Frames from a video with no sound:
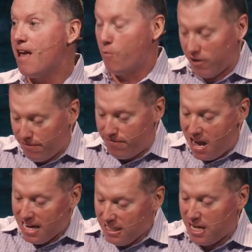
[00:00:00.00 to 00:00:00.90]
And we're going to
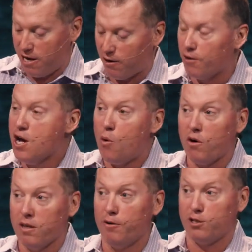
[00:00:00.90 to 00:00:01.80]
find here
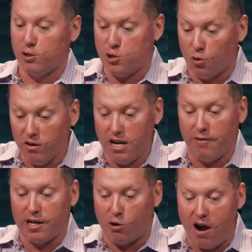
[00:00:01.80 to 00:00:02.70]
one of the most
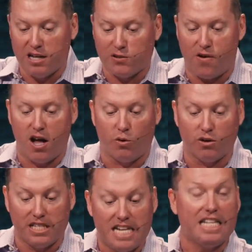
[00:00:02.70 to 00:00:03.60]
extraordinary Christ
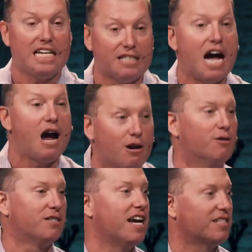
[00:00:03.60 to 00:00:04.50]
followers in the entire
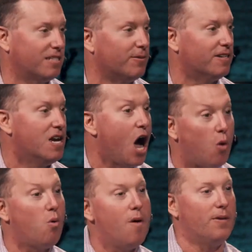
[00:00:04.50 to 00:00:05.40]
New Testament,
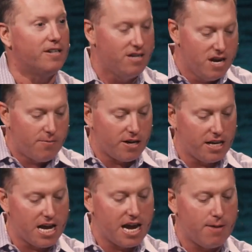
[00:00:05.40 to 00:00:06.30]
a woman by
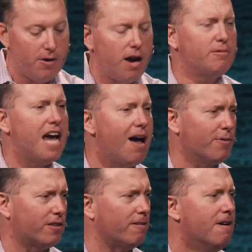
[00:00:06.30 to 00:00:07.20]
the name of
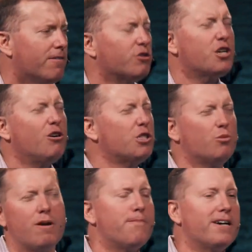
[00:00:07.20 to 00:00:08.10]
Tabitha. Now, she
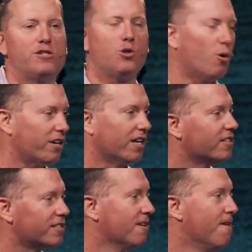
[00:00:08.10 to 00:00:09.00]
also went by
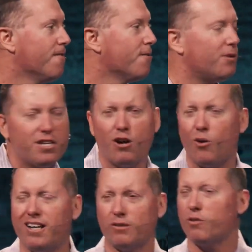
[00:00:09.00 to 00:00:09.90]
Dorcas. But you know
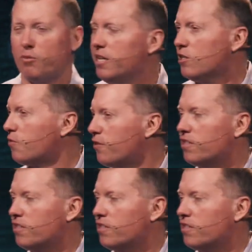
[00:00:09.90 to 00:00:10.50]
what? We just, for